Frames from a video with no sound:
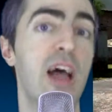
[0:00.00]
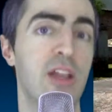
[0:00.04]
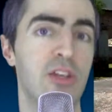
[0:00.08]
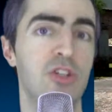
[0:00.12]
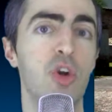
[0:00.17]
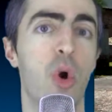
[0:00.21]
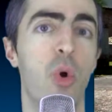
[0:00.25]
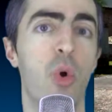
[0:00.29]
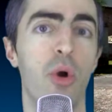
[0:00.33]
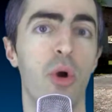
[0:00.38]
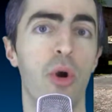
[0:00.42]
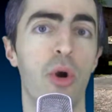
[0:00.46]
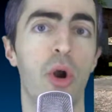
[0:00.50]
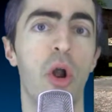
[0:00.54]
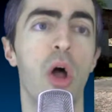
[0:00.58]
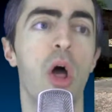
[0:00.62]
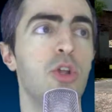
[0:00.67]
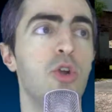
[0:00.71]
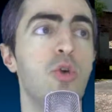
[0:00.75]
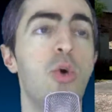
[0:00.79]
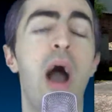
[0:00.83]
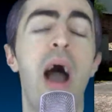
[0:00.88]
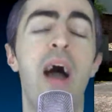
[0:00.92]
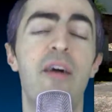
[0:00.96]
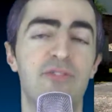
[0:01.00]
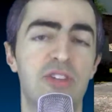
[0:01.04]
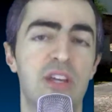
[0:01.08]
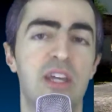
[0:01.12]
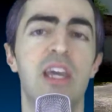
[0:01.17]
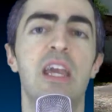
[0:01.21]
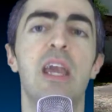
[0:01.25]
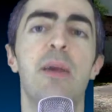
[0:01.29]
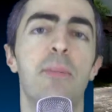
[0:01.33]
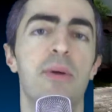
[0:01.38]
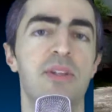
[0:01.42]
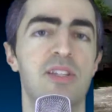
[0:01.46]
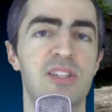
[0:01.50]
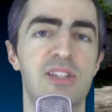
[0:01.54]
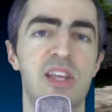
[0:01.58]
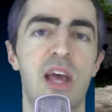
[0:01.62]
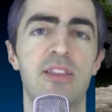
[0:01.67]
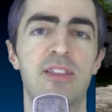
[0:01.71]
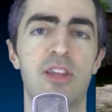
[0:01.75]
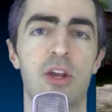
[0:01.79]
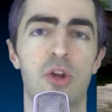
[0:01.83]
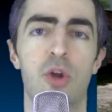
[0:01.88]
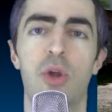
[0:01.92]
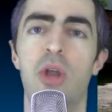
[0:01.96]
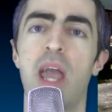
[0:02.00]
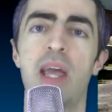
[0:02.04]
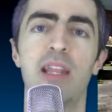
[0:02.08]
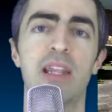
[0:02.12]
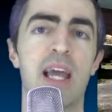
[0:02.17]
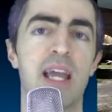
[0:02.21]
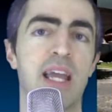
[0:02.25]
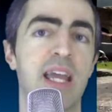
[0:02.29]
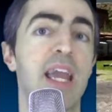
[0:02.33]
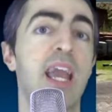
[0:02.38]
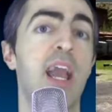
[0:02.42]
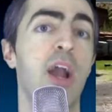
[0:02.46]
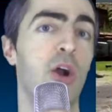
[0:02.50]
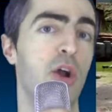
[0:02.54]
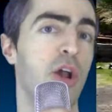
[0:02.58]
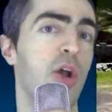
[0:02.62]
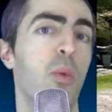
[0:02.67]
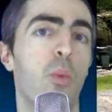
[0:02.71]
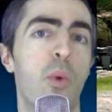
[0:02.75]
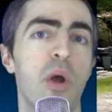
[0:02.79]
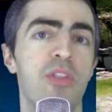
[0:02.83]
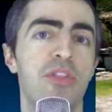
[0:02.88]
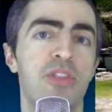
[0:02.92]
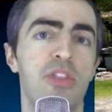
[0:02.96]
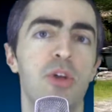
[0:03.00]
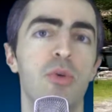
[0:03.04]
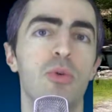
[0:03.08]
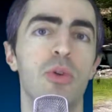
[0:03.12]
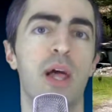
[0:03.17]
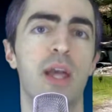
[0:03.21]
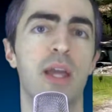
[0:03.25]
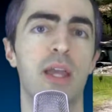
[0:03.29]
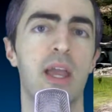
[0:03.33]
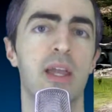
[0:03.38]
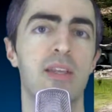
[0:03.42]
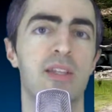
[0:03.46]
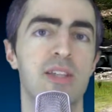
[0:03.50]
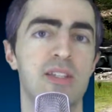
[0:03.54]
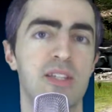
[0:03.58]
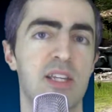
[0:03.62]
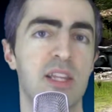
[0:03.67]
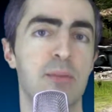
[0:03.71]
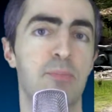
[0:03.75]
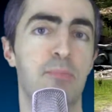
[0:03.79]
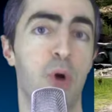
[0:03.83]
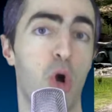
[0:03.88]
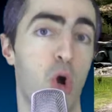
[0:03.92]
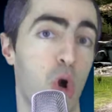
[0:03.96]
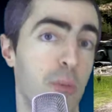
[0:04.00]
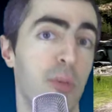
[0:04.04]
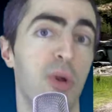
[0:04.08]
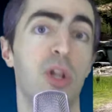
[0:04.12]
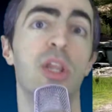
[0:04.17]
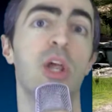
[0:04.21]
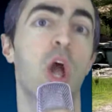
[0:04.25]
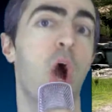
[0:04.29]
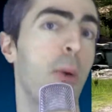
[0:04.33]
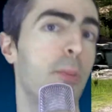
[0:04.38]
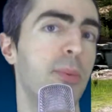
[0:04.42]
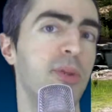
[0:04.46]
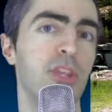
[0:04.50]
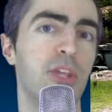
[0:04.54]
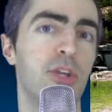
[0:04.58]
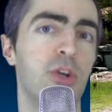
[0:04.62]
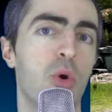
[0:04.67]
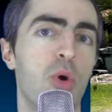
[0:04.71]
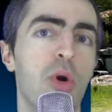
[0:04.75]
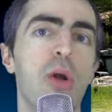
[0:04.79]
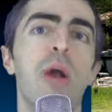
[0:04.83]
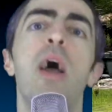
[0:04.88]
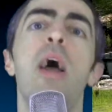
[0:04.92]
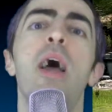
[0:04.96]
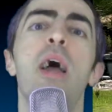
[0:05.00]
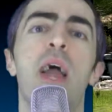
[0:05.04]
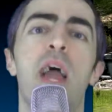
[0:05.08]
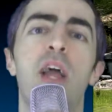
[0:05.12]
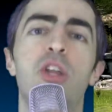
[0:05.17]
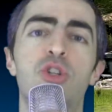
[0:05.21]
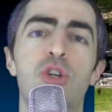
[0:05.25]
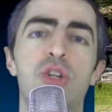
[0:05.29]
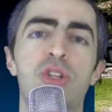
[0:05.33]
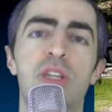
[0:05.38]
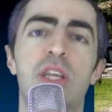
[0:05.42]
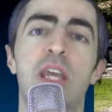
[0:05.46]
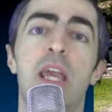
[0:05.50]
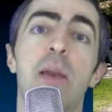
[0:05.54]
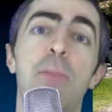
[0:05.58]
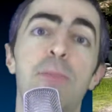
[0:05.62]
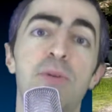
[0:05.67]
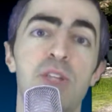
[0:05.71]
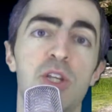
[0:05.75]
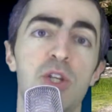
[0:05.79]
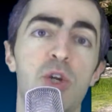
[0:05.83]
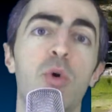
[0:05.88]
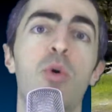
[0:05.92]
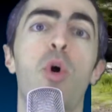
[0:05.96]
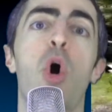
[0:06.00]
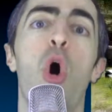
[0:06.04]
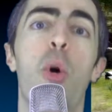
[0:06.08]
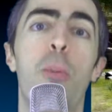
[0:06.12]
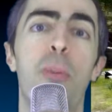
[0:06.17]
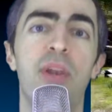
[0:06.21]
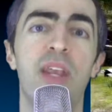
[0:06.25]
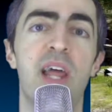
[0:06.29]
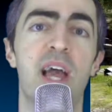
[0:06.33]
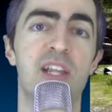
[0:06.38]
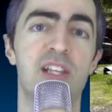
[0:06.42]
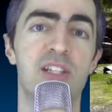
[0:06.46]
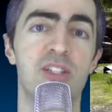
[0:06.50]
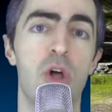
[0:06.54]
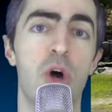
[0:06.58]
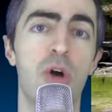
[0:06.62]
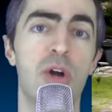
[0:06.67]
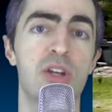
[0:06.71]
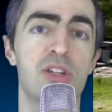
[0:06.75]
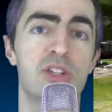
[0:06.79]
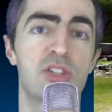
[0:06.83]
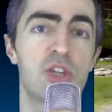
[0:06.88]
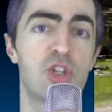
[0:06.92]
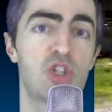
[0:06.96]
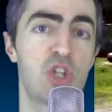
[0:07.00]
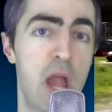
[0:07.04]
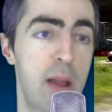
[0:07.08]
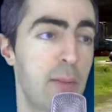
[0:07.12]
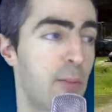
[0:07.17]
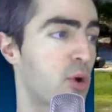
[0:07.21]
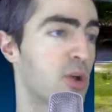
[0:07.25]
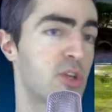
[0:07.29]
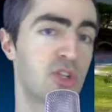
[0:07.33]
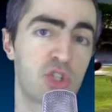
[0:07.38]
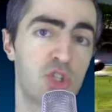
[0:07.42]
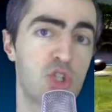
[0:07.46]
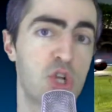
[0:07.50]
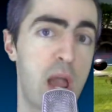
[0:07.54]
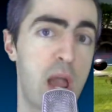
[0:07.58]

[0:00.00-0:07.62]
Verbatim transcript: that door, you have to keep it set there. You can't like carry it with you. Like it doesn't permanently open the door it just keeps the door open as long as the jammer is